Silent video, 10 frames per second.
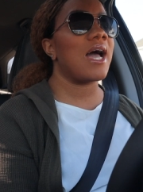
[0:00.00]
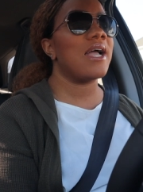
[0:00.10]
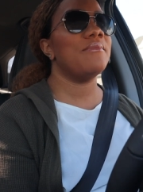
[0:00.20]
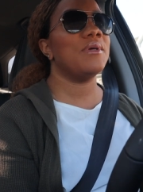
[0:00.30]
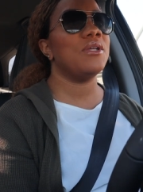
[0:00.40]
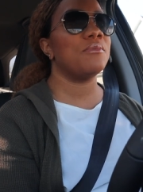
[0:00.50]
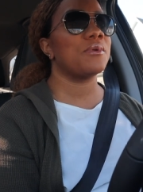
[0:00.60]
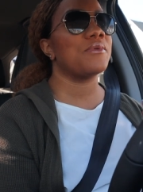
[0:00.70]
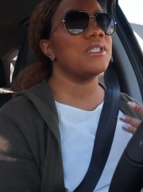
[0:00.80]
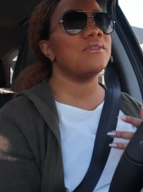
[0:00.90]
I am in
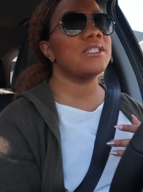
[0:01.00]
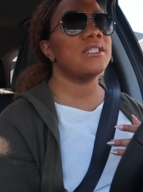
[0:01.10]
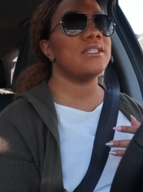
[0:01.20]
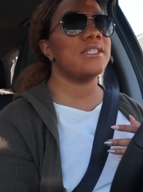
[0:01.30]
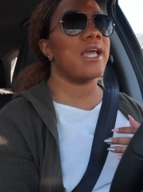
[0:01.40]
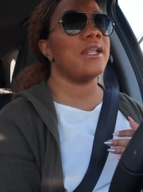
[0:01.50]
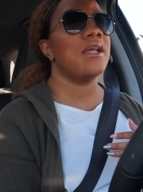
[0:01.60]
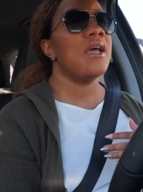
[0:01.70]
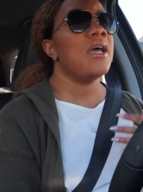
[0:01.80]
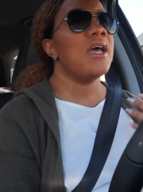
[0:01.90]
human resources
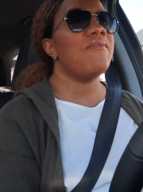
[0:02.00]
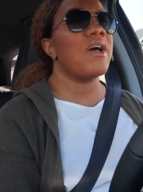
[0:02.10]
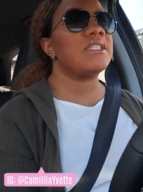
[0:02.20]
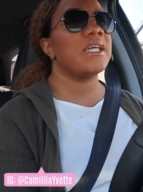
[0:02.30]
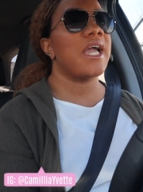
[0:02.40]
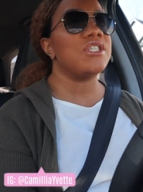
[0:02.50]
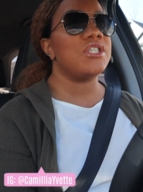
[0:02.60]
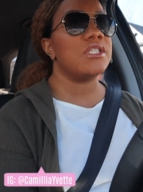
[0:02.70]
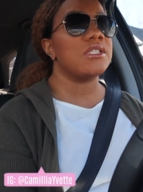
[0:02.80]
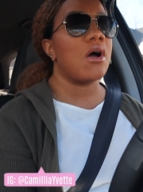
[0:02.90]
and
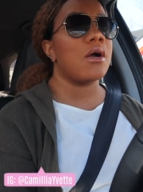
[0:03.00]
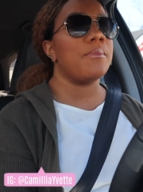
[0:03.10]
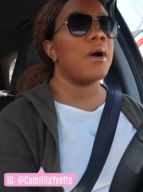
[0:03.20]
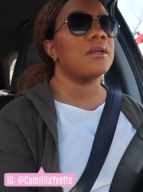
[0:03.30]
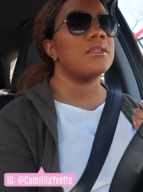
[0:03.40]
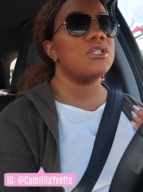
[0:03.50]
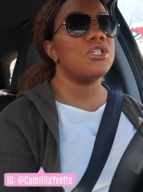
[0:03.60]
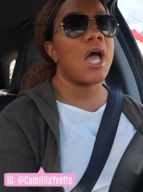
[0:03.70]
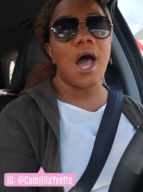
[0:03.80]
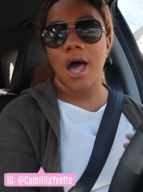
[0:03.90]
investigations are a part of the
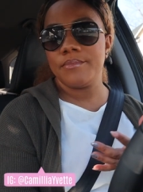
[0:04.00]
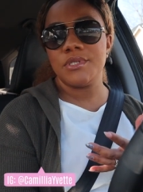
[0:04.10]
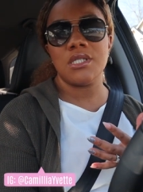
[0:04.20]
job.